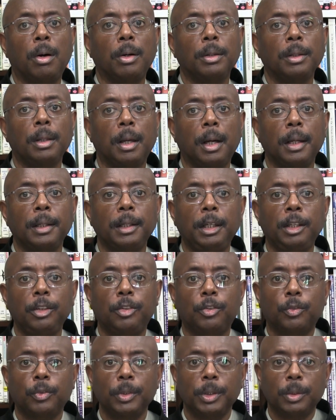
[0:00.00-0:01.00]
online
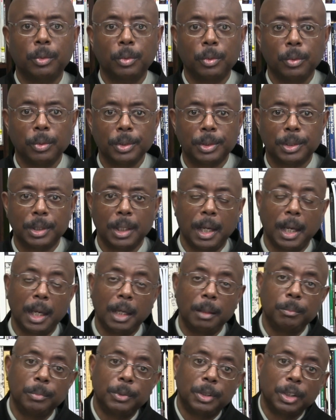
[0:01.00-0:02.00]
history course
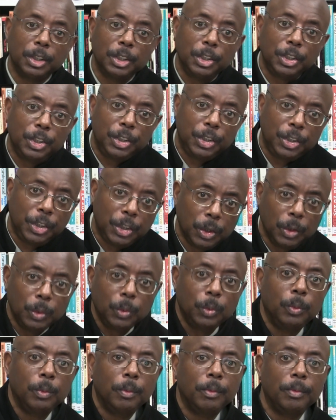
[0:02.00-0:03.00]
aimed at
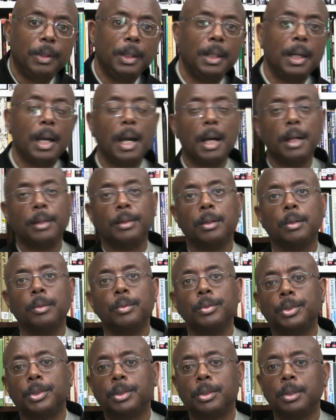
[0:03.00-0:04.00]
you, the
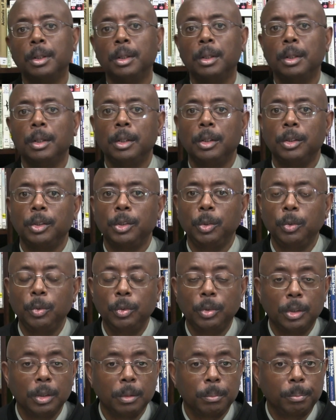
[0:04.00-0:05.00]
adults.
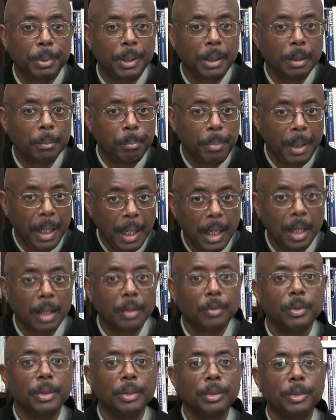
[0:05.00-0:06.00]
You could be a
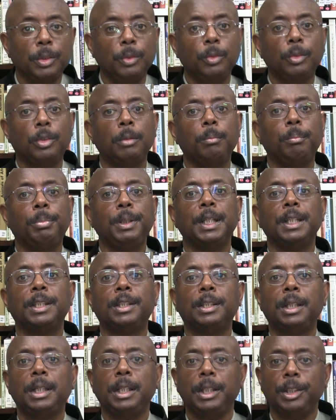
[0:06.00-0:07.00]
parent, you could be a
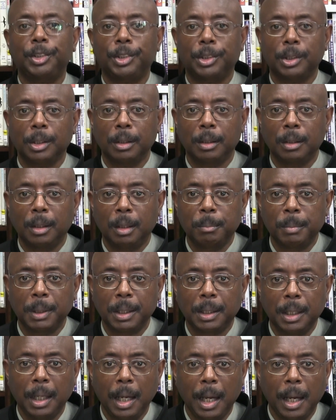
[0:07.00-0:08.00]
teacher, a
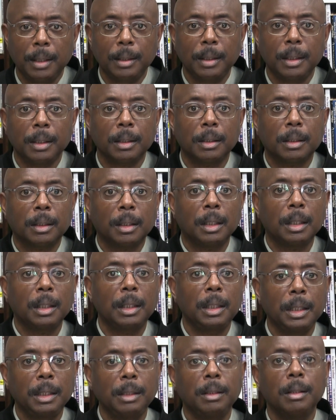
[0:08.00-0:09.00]
mechanic,
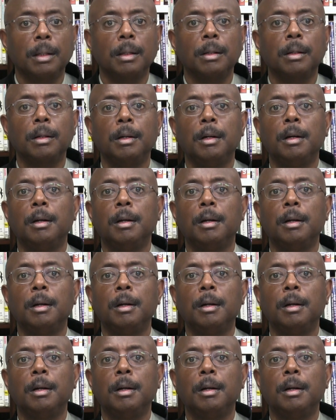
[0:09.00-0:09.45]
cleaner,